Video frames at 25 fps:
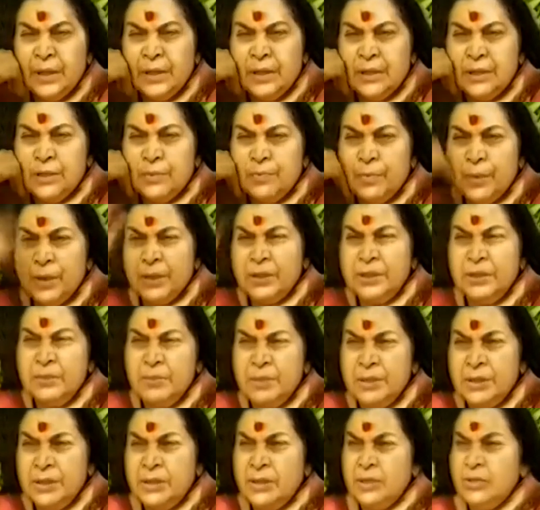
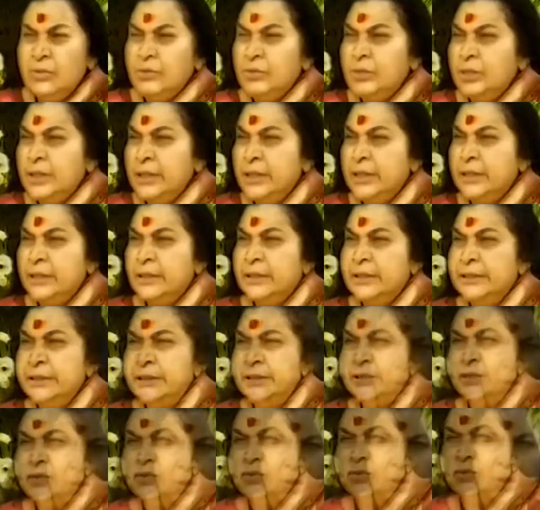responsibility to Sri
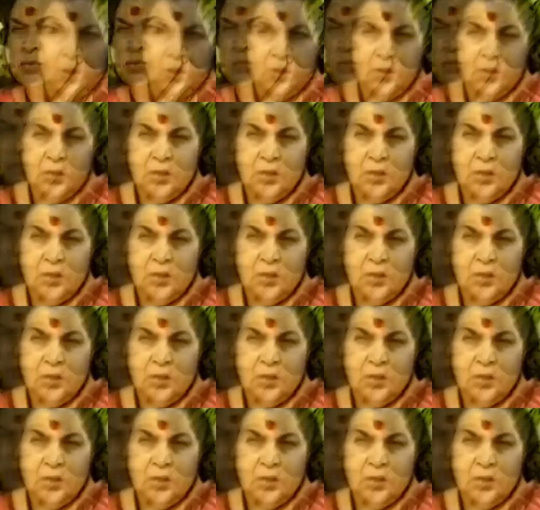Krishna.